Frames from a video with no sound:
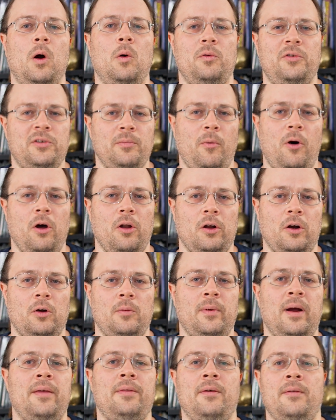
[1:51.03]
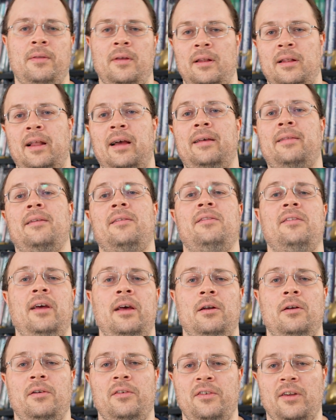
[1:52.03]
smaller rather than like the
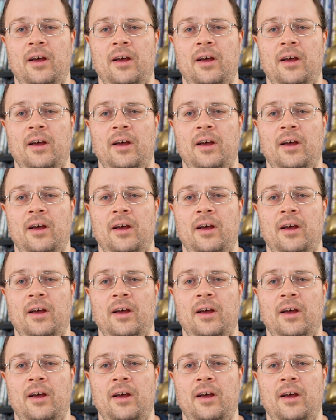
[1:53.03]
standard